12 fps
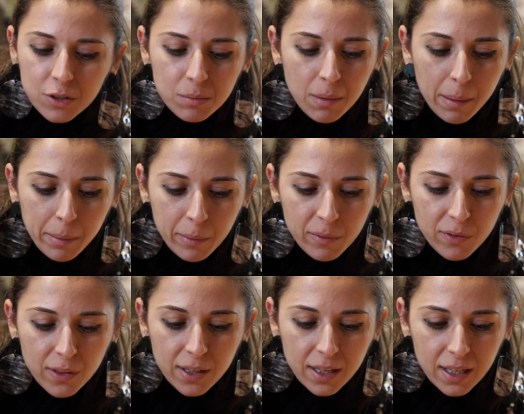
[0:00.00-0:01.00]
and maybe were
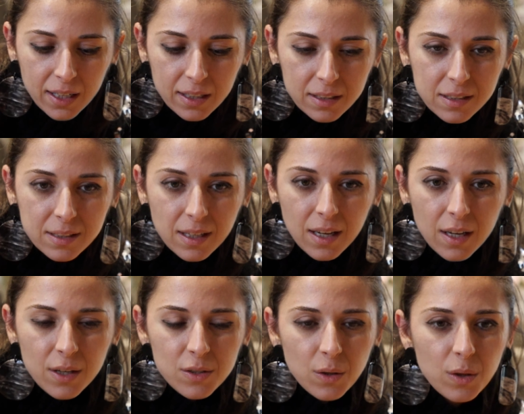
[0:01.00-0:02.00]
for the kids.
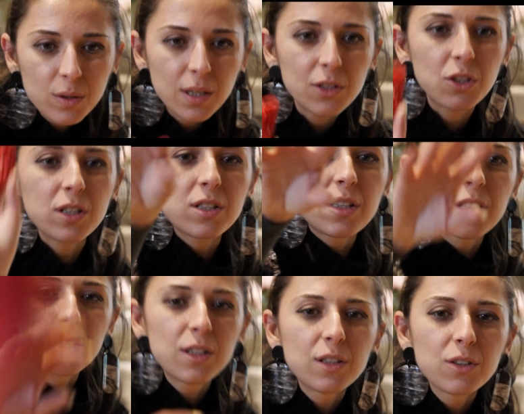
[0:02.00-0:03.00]
So those I just
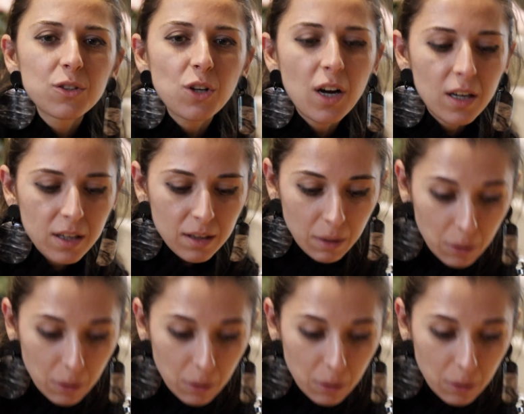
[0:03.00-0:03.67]
chop.